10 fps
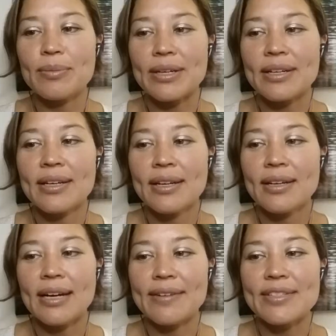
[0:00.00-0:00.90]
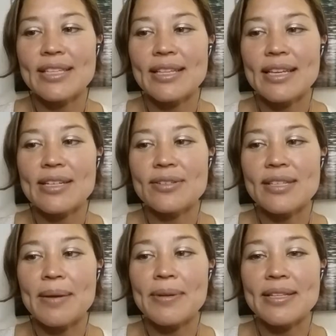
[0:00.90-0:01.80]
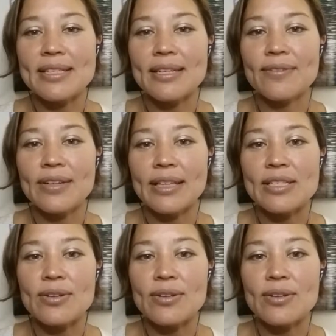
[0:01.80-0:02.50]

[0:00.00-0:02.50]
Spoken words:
but obviously the ketones came down significantly.